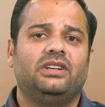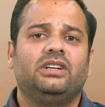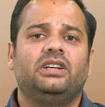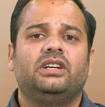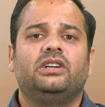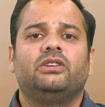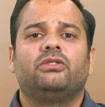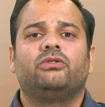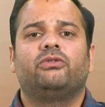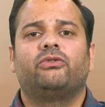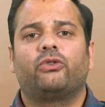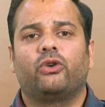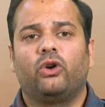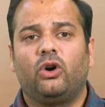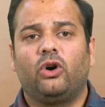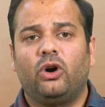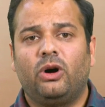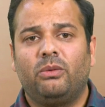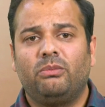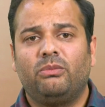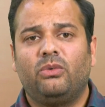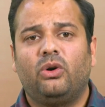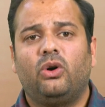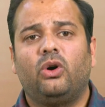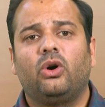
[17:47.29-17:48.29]
from
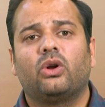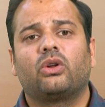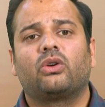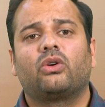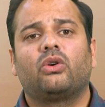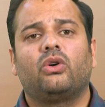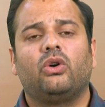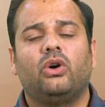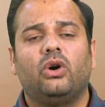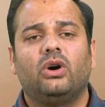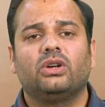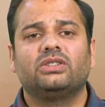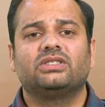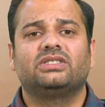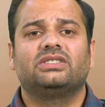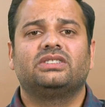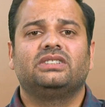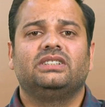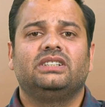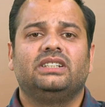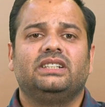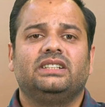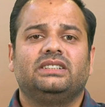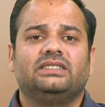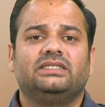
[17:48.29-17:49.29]
or cause
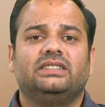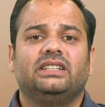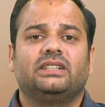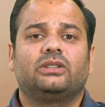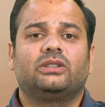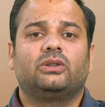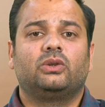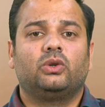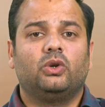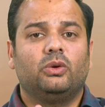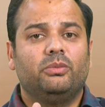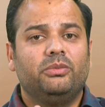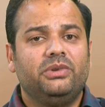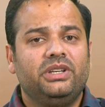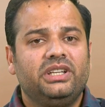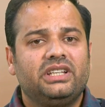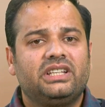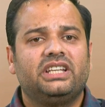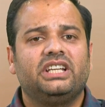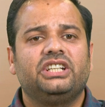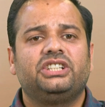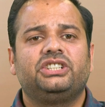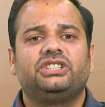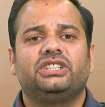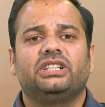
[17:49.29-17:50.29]
the
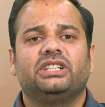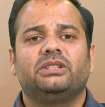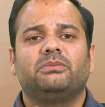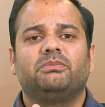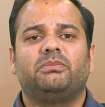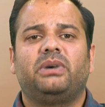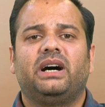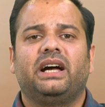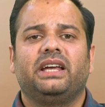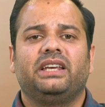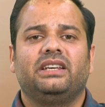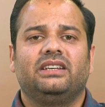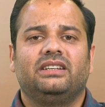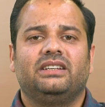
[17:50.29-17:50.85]
communication by